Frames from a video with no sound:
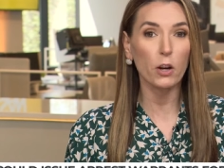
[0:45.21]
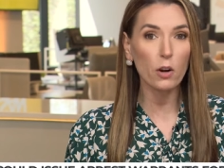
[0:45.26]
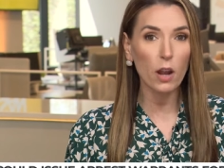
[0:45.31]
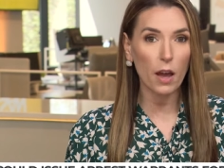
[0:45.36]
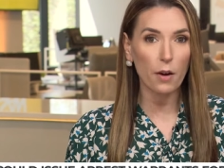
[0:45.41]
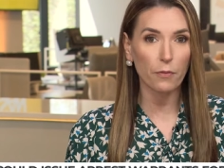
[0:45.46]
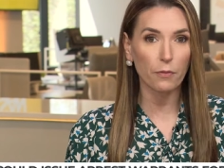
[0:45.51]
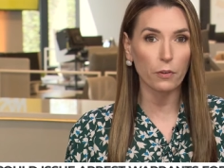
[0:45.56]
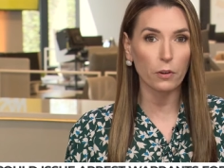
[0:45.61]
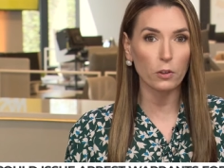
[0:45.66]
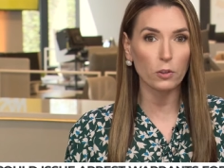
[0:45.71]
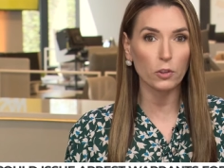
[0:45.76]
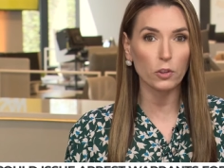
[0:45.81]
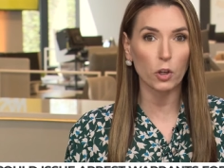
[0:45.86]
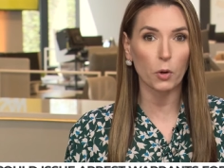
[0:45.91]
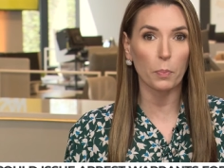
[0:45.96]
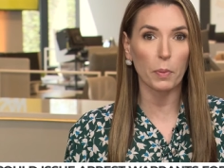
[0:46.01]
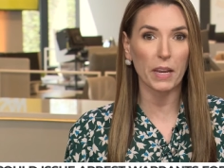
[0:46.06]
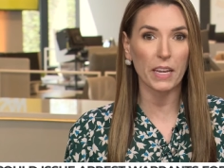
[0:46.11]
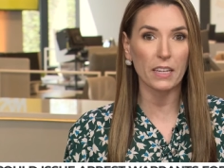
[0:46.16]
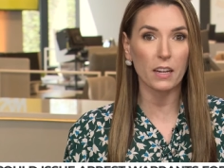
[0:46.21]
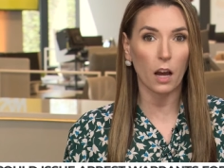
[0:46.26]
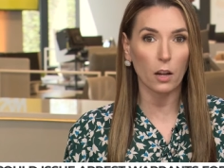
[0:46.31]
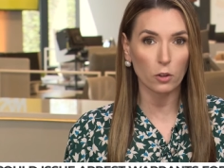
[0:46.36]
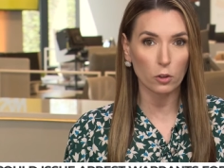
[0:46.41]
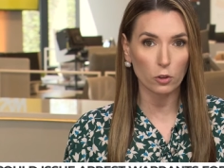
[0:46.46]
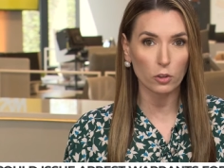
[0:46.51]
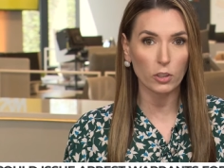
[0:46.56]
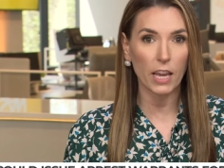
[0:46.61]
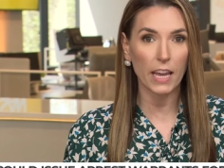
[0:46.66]
their efforts are being
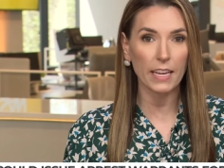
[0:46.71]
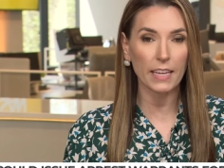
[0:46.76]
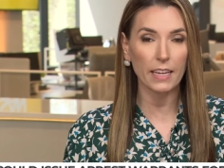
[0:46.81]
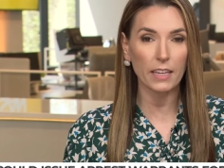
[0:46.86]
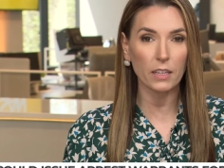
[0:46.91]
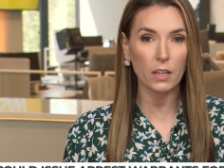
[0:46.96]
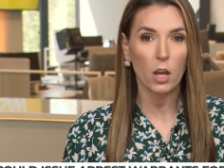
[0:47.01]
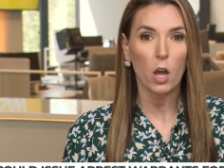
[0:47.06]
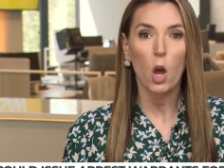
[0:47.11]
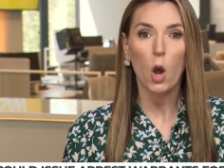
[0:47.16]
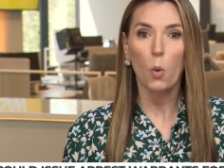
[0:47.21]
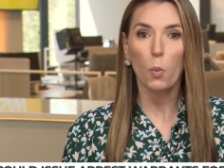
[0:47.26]
undertaken